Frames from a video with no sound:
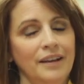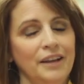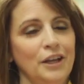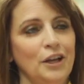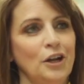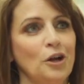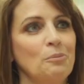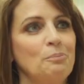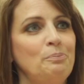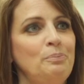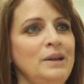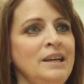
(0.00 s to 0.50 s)
you
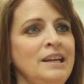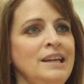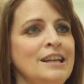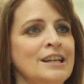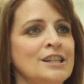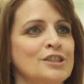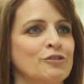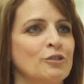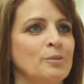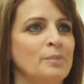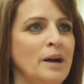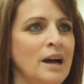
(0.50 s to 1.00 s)
know, B
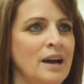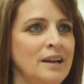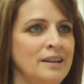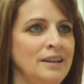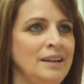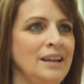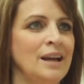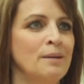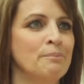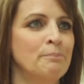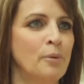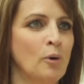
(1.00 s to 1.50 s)
is for
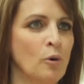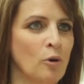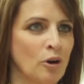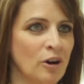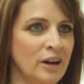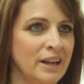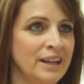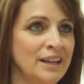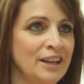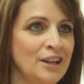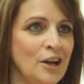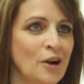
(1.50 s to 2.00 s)
botany and
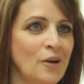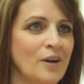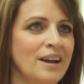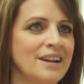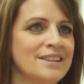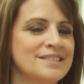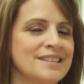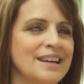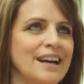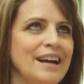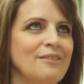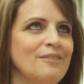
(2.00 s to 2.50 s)
boring. You know, I
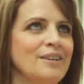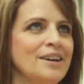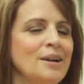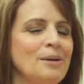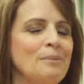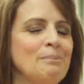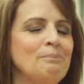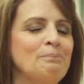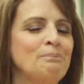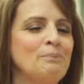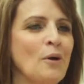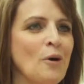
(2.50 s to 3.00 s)
just thought, what
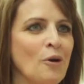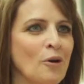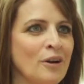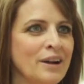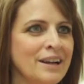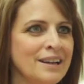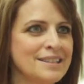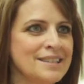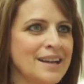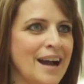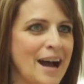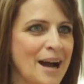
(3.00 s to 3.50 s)
a
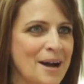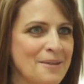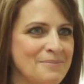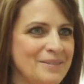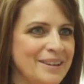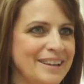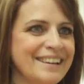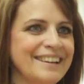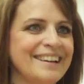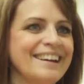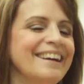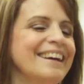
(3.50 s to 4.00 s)
boring
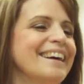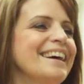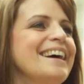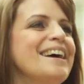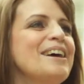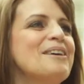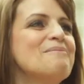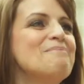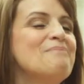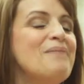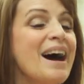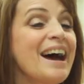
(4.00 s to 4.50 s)
topic.
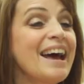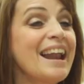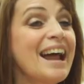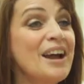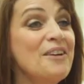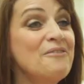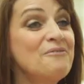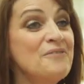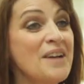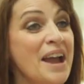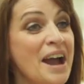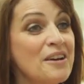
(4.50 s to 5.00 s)
But
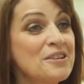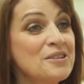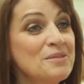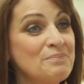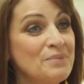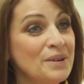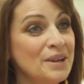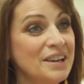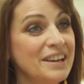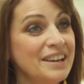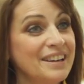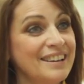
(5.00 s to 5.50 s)
I found a
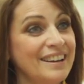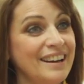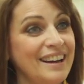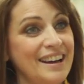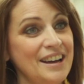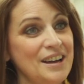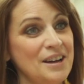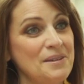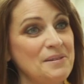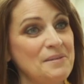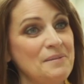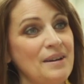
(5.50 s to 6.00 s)
book,
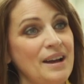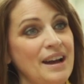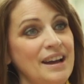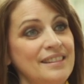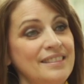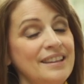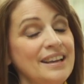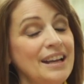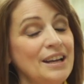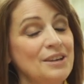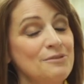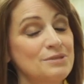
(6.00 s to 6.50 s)
uh, I
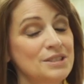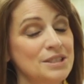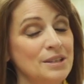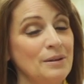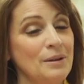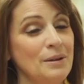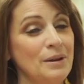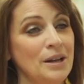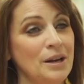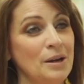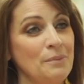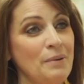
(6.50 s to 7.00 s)
think it was
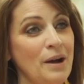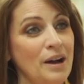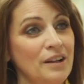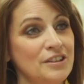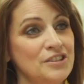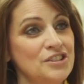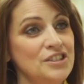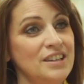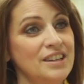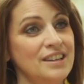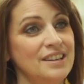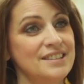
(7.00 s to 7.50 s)
a, an
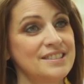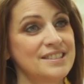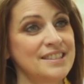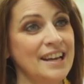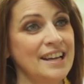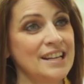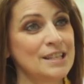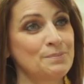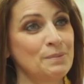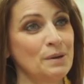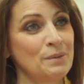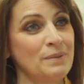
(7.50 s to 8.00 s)
Apologia, a
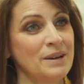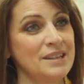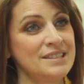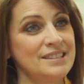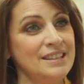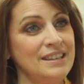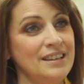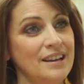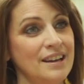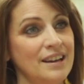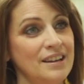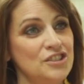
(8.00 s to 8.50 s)
science book by
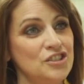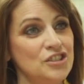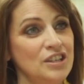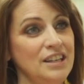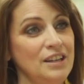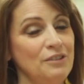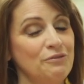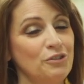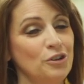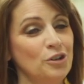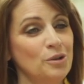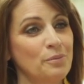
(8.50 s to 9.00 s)
C, uh,
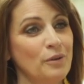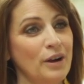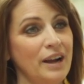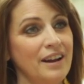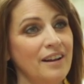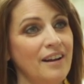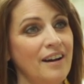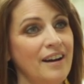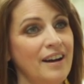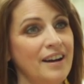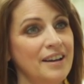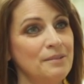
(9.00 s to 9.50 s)
Jeannie
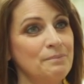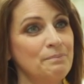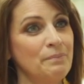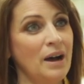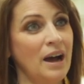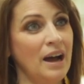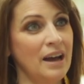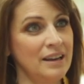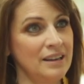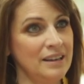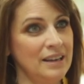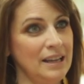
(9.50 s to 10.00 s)
Fulbright on
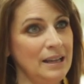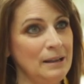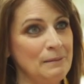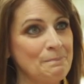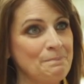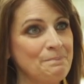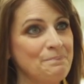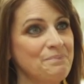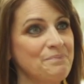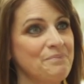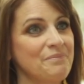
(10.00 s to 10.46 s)
botany.